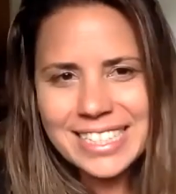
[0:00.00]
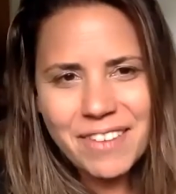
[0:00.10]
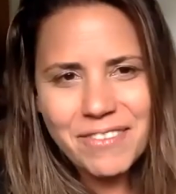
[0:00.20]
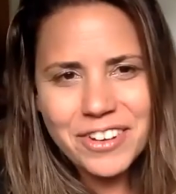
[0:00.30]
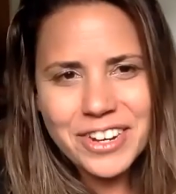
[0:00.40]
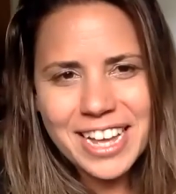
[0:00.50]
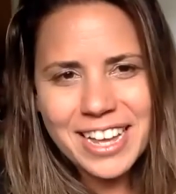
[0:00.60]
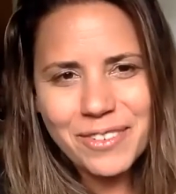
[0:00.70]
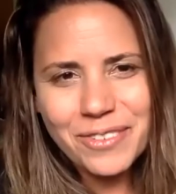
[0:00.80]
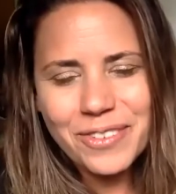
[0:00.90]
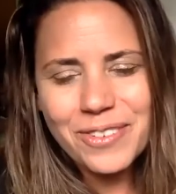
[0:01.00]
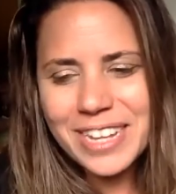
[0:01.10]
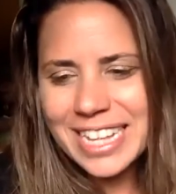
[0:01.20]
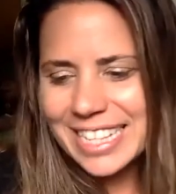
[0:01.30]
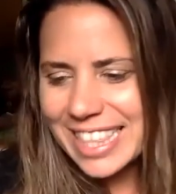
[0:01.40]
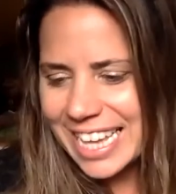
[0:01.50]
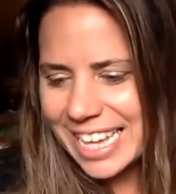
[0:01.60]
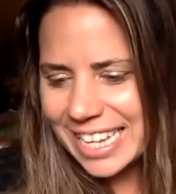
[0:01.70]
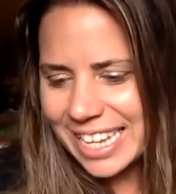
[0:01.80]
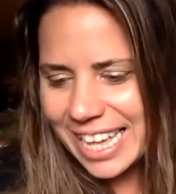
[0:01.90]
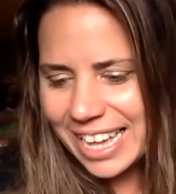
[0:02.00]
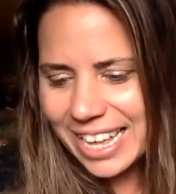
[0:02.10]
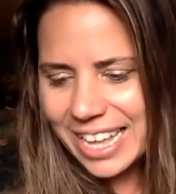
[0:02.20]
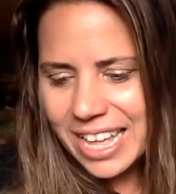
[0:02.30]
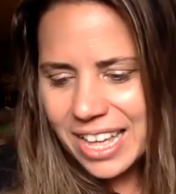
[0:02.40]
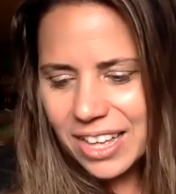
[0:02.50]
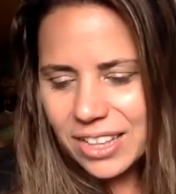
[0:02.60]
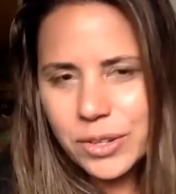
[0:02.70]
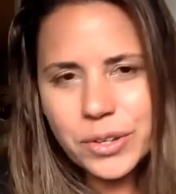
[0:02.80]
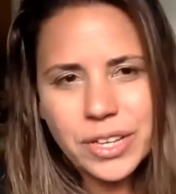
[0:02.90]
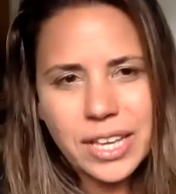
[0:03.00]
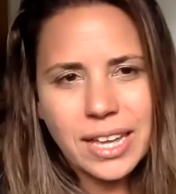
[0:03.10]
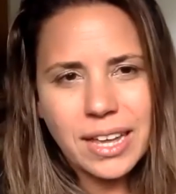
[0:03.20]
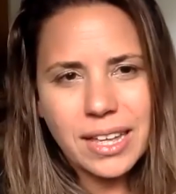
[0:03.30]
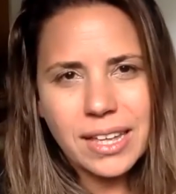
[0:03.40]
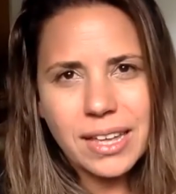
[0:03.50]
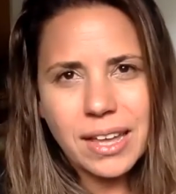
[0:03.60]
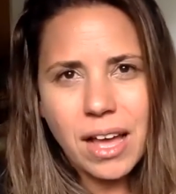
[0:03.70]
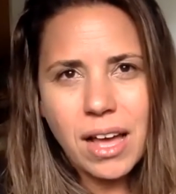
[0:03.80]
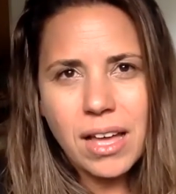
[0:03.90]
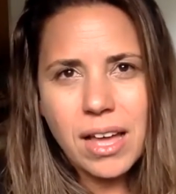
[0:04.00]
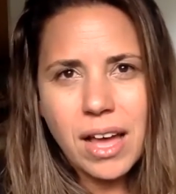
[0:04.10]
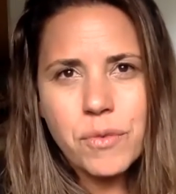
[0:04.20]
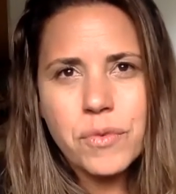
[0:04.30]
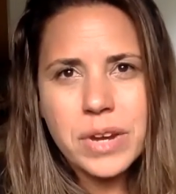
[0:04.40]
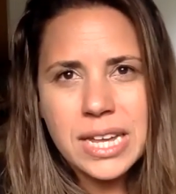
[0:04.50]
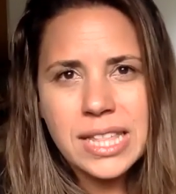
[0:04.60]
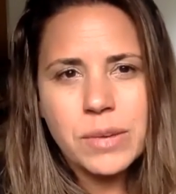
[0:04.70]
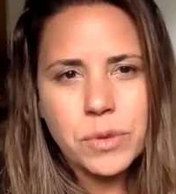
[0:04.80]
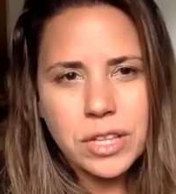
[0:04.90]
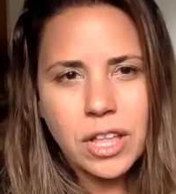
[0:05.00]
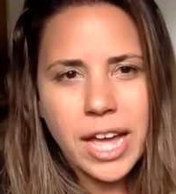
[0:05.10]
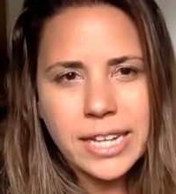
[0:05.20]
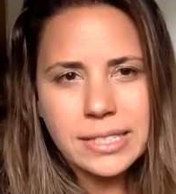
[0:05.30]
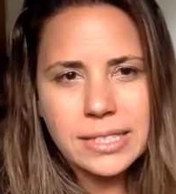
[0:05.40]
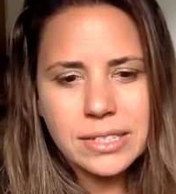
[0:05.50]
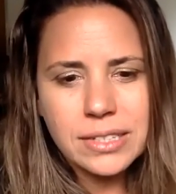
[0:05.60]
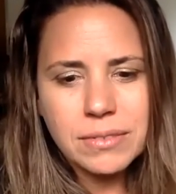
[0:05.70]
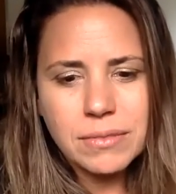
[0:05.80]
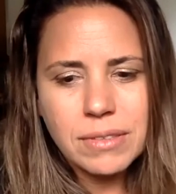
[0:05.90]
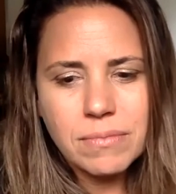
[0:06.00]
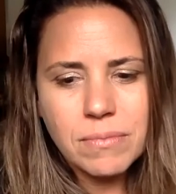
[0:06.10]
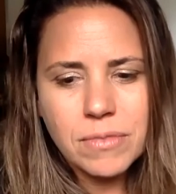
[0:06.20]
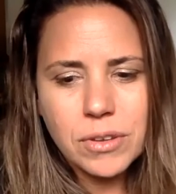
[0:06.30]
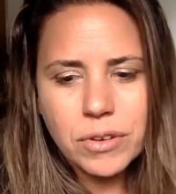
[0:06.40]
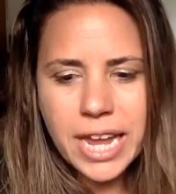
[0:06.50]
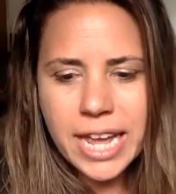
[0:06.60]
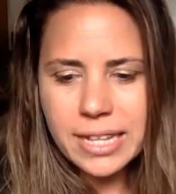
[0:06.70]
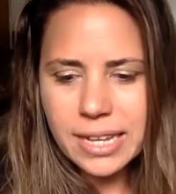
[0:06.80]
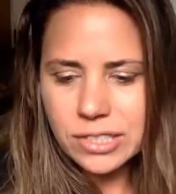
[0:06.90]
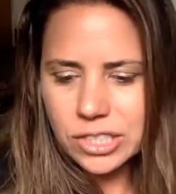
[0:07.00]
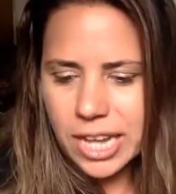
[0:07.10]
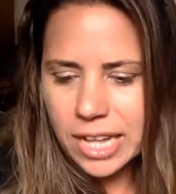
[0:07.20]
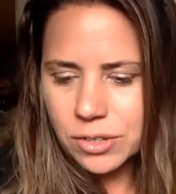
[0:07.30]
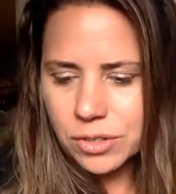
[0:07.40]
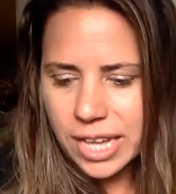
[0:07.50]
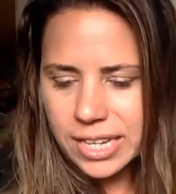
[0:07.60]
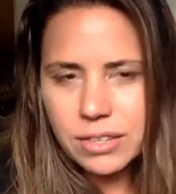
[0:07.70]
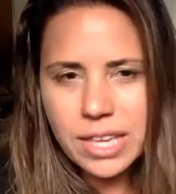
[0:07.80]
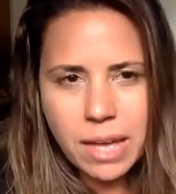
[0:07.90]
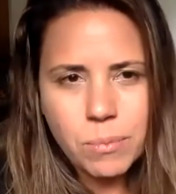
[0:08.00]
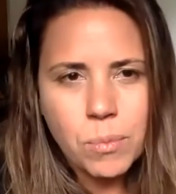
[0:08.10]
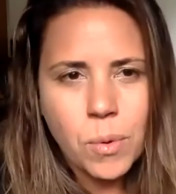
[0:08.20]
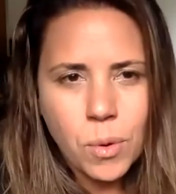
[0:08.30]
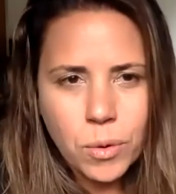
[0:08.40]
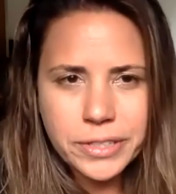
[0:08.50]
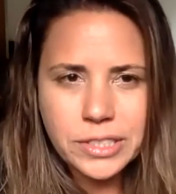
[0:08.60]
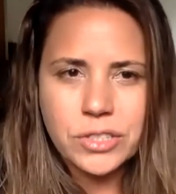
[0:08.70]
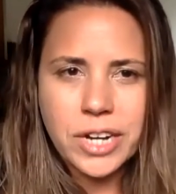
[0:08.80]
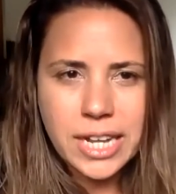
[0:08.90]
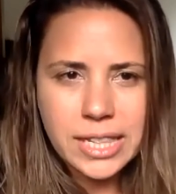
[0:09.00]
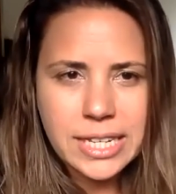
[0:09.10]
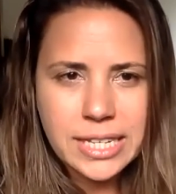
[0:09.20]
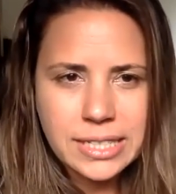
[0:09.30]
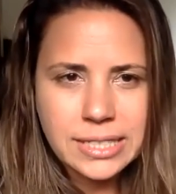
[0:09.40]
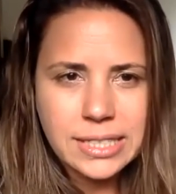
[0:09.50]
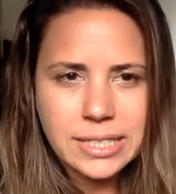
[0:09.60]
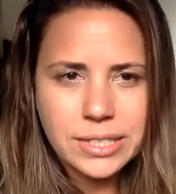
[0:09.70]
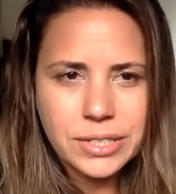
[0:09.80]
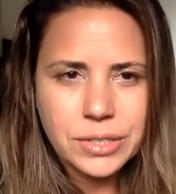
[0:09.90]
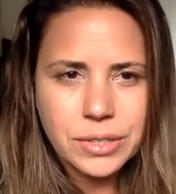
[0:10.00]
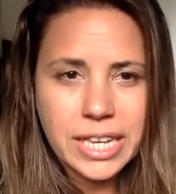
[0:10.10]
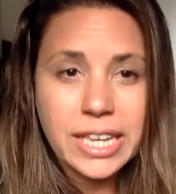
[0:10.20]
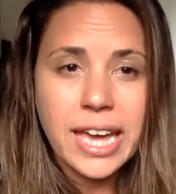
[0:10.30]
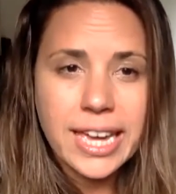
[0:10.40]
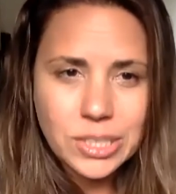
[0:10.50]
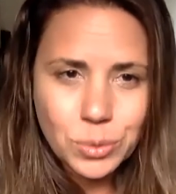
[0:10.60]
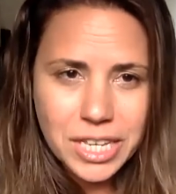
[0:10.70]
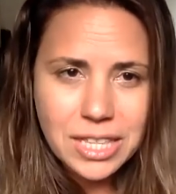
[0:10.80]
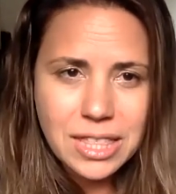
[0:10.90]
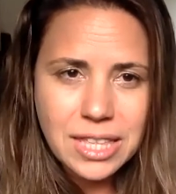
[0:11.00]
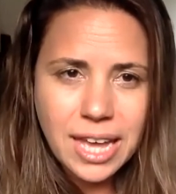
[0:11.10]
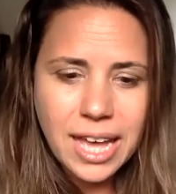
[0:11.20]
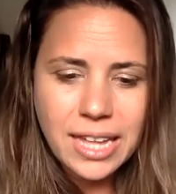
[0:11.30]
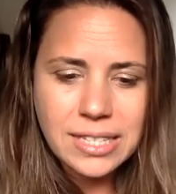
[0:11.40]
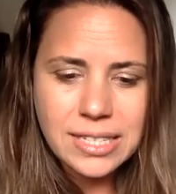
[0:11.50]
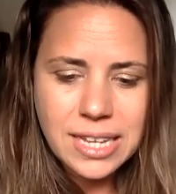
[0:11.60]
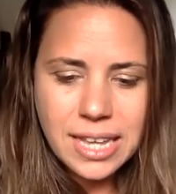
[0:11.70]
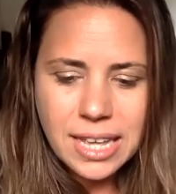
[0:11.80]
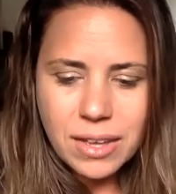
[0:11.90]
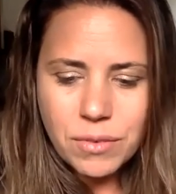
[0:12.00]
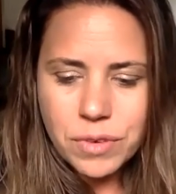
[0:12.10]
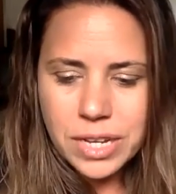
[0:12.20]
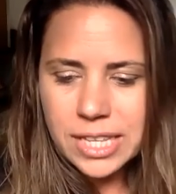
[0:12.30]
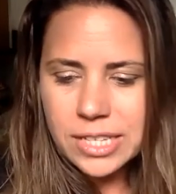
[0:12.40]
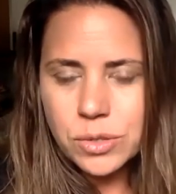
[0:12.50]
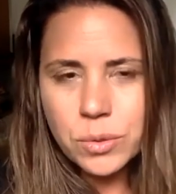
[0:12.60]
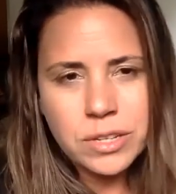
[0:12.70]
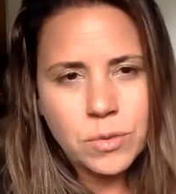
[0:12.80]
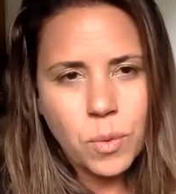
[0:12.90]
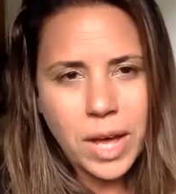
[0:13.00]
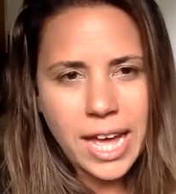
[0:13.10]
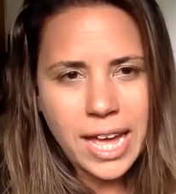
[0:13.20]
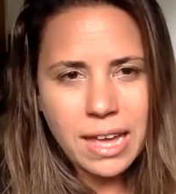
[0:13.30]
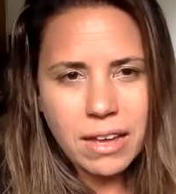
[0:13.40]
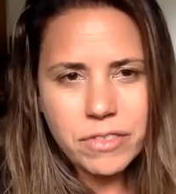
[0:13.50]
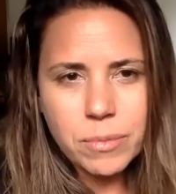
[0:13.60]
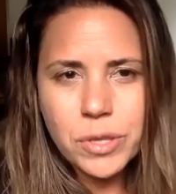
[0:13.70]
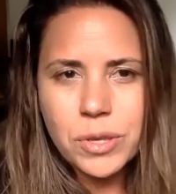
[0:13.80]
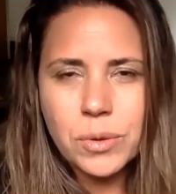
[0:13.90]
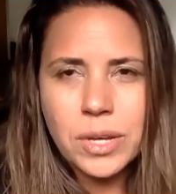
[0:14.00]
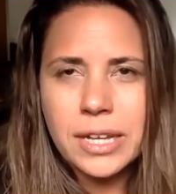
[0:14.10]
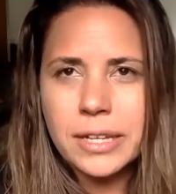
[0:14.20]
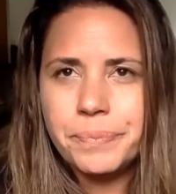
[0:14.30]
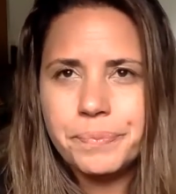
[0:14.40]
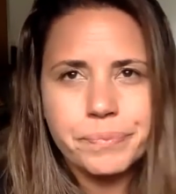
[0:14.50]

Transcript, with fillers: never enough. One thing. Uh, look, I really would like to create a channel that could get more Australians to engage with and really do it in a way of the pure